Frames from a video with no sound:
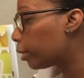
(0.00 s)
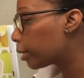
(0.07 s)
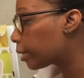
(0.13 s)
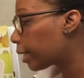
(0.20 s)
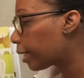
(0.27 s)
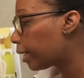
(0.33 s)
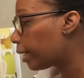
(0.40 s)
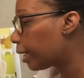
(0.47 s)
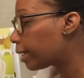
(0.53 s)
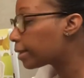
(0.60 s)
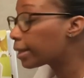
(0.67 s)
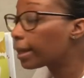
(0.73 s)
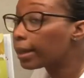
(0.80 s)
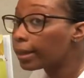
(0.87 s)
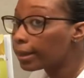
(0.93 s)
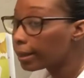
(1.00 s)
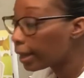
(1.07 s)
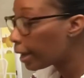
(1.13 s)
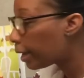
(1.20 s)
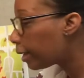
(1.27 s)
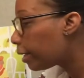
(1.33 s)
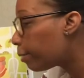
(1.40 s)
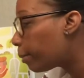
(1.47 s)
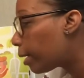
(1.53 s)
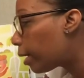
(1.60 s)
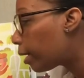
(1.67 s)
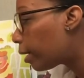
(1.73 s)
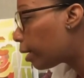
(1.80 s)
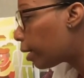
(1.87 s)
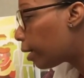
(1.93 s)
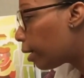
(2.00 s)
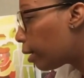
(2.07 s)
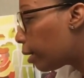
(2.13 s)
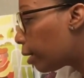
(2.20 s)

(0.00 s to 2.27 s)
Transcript: like he has a ladybug,